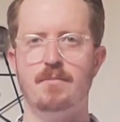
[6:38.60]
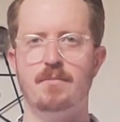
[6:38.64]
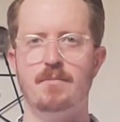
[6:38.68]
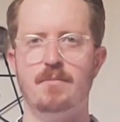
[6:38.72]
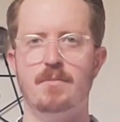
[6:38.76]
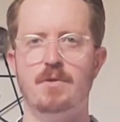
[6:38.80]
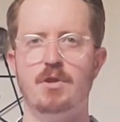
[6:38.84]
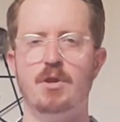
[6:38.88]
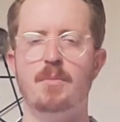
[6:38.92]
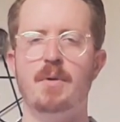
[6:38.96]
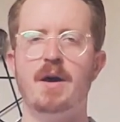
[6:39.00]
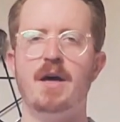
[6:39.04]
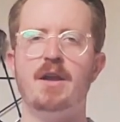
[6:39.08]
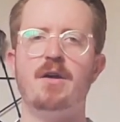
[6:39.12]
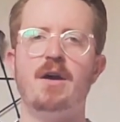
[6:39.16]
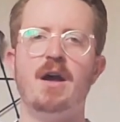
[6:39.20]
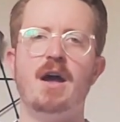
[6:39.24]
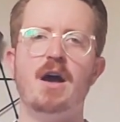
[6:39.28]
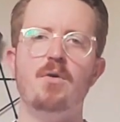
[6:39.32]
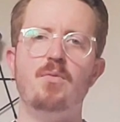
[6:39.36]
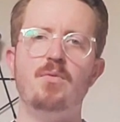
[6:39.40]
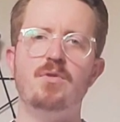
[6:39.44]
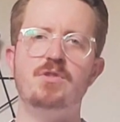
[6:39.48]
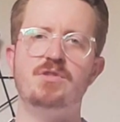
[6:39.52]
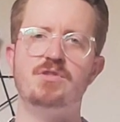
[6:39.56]
No matter
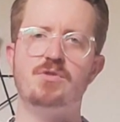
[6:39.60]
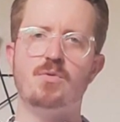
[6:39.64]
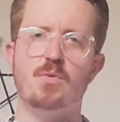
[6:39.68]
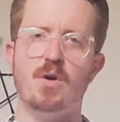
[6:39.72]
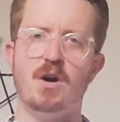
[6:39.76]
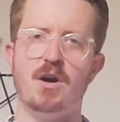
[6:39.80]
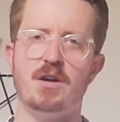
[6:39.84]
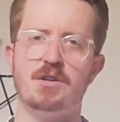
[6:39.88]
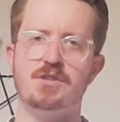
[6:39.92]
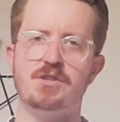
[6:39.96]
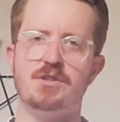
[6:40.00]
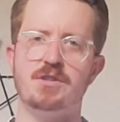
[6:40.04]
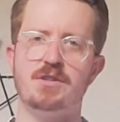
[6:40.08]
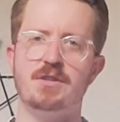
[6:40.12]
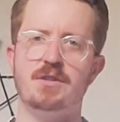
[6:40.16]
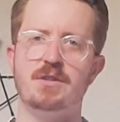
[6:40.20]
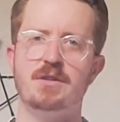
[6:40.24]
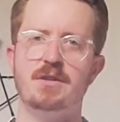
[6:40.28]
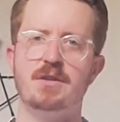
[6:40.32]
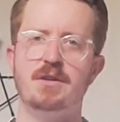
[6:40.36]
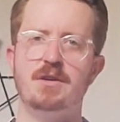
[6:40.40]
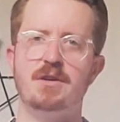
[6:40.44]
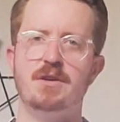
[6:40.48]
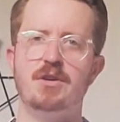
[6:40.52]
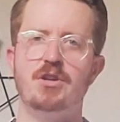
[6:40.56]
how we squash it,
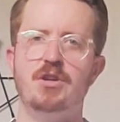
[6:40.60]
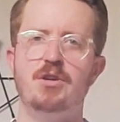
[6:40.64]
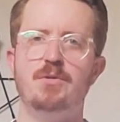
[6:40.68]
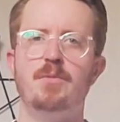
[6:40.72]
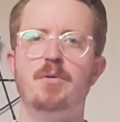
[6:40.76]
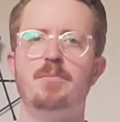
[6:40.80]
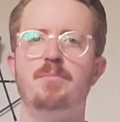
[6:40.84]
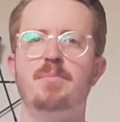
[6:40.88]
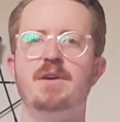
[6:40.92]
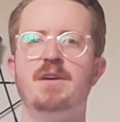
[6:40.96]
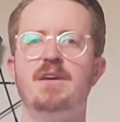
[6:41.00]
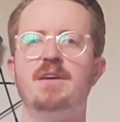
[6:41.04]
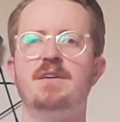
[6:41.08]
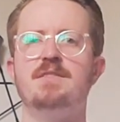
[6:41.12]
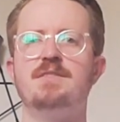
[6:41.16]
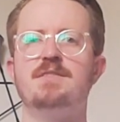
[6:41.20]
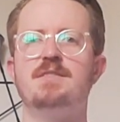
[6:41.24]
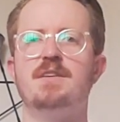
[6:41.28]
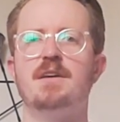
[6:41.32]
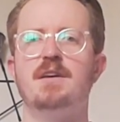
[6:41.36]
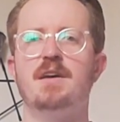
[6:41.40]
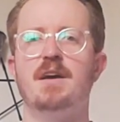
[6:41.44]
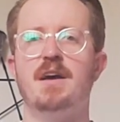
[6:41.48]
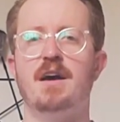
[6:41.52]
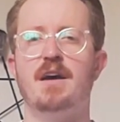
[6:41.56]
human beings
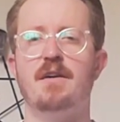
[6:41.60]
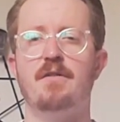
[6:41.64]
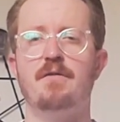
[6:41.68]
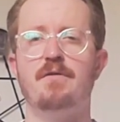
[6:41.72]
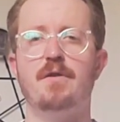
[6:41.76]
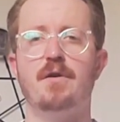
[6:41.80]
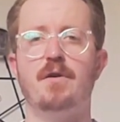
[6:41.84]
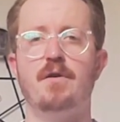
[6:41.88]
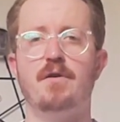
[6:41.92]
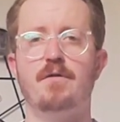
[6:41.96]
have